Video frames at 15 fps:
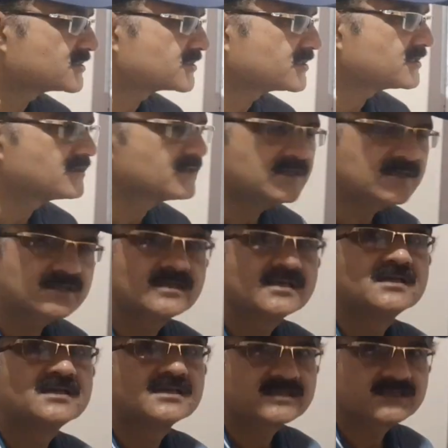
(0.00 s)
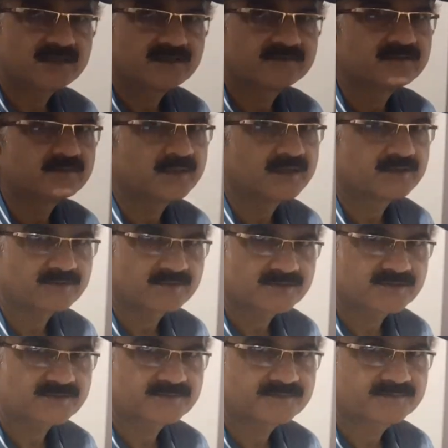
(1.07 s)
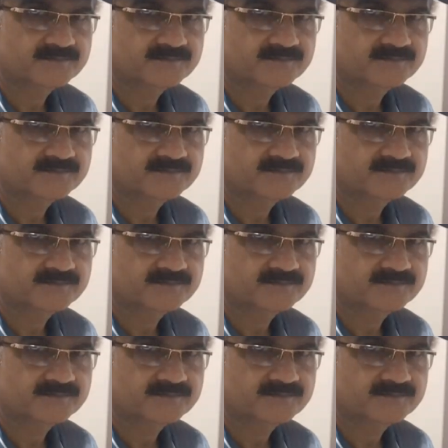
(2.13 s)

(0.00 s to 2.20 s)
here is 7 meters.